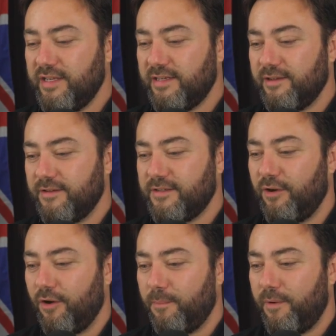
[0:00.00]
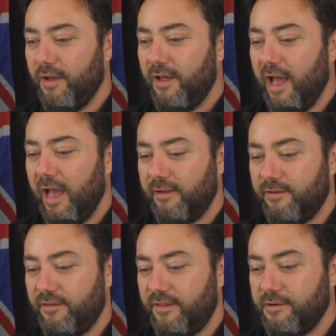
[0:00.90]
at the top and
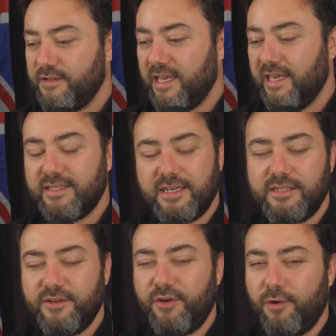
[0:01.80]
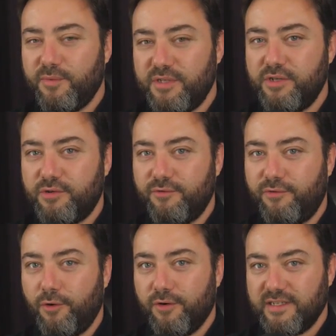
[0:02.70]
there is excessive competition
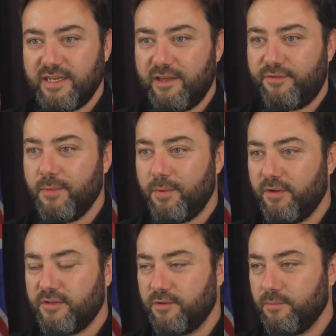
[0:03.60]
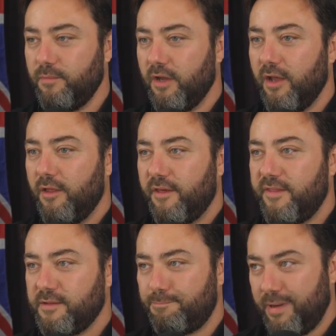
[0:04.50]
for it at the bottom, then
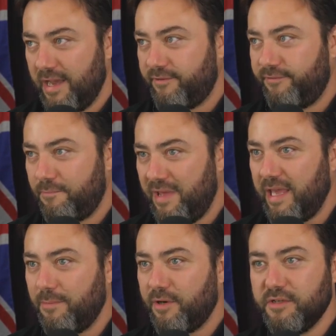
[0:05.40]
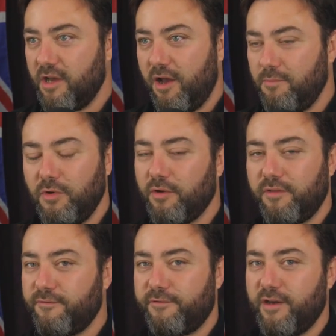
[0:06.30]
that's bad for me because I'm not at
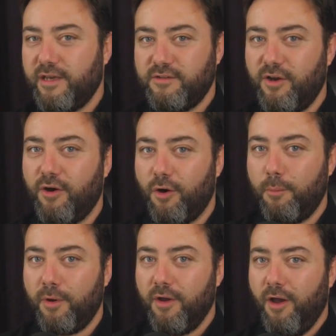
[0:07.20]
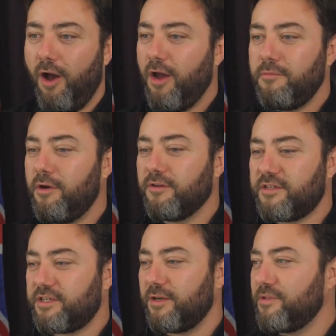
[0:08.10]
the fucking top. I'm not
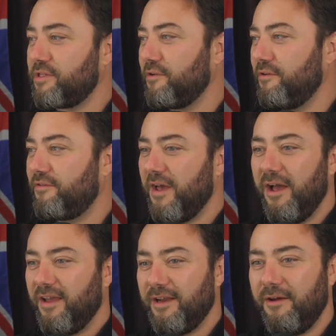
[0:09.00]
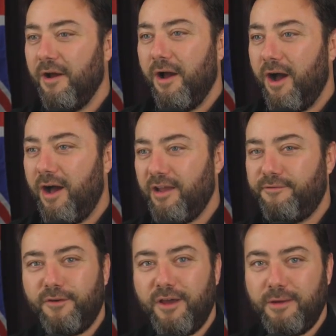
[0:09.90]
some sort of,
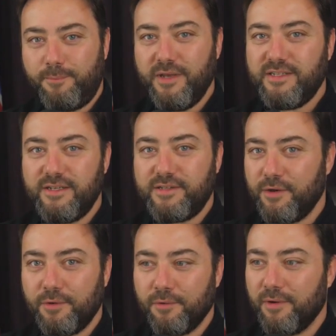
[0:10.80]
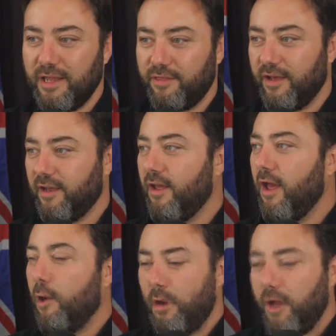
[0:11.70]
high-flying business owner or anything.
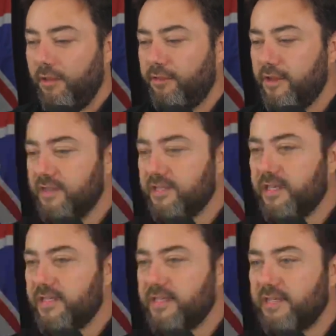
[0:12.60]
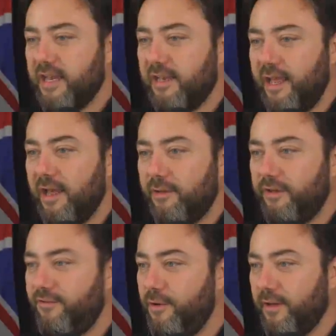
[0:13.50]
And the thing is, that is exactly how they're
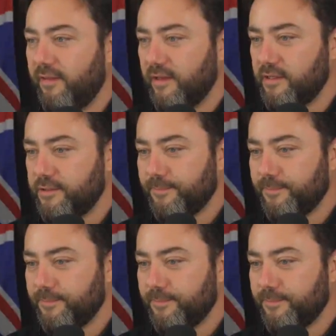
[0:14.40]
viewing this.